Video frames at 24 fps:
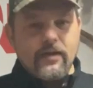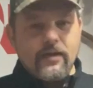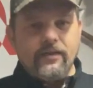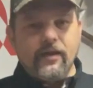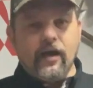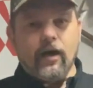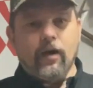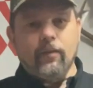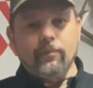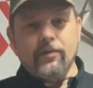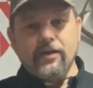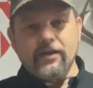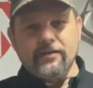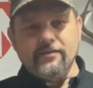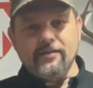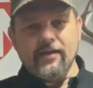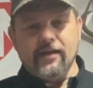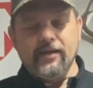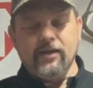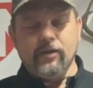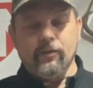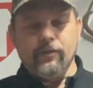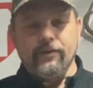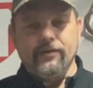Now I'm
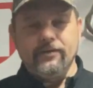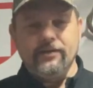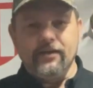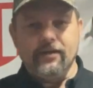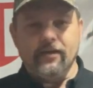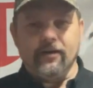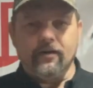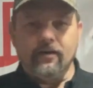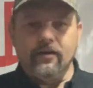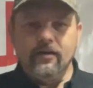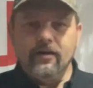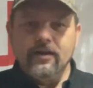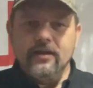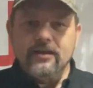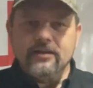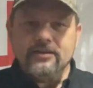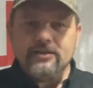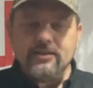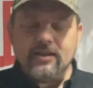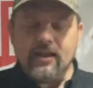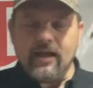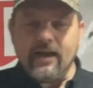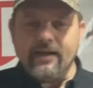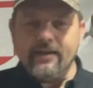contending with deer.
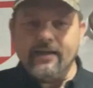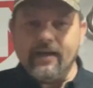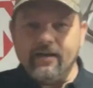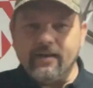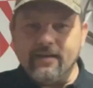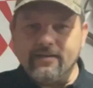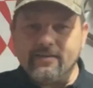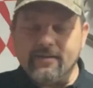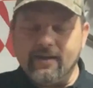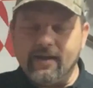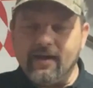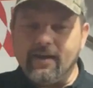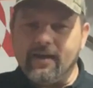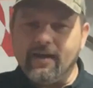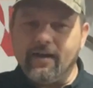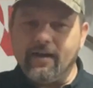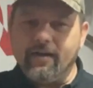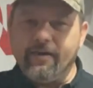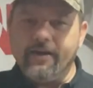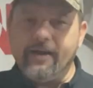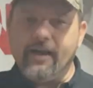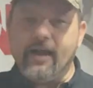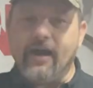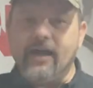Slide down into that
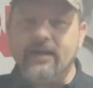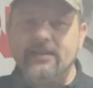area.